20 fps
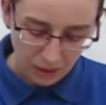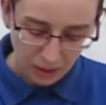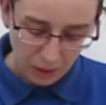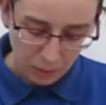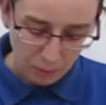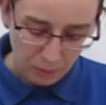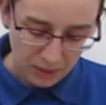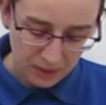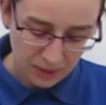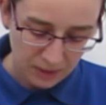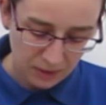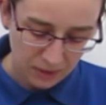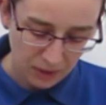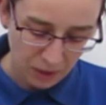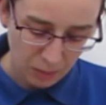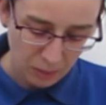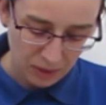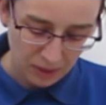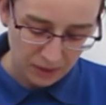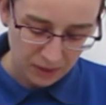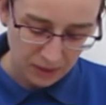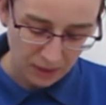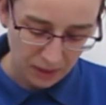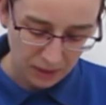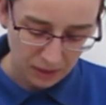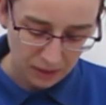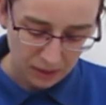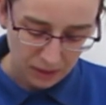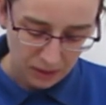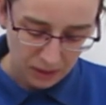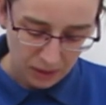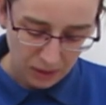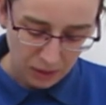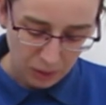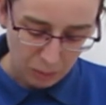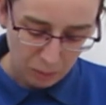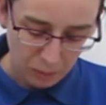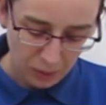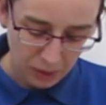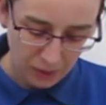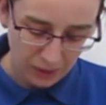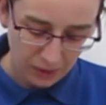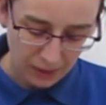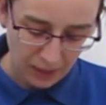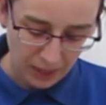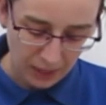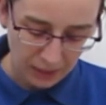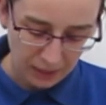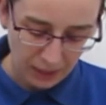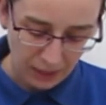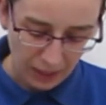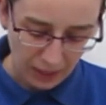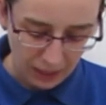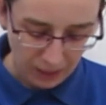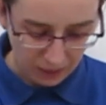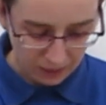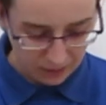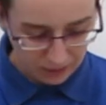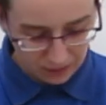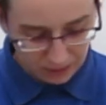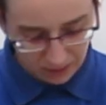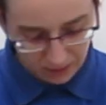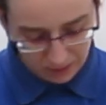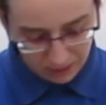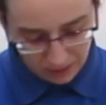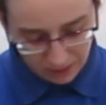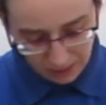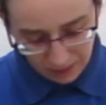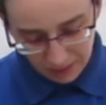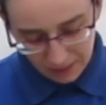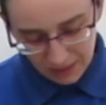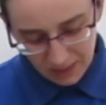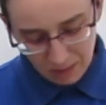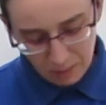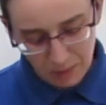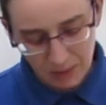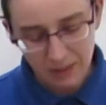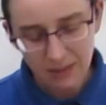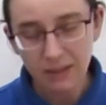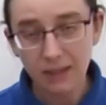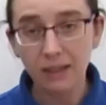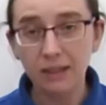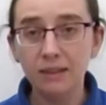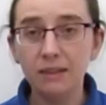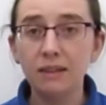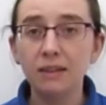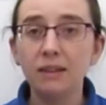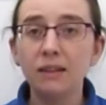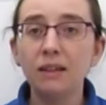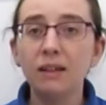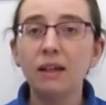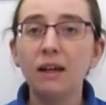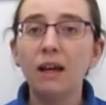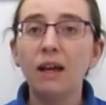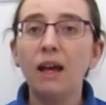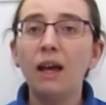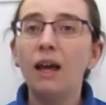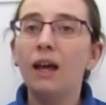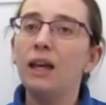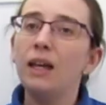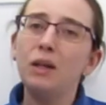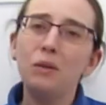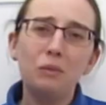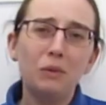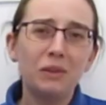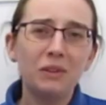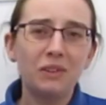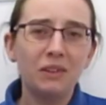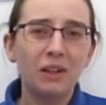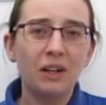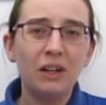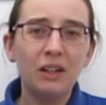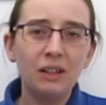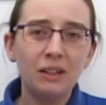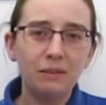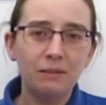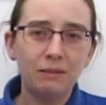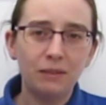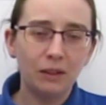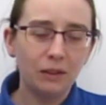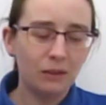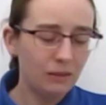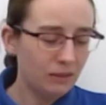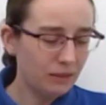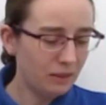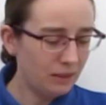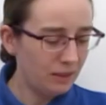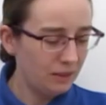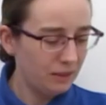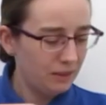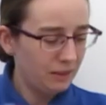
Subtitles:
Mrs. Thomas said, "Bother that cat." Debbie said, "It wasn't her fault."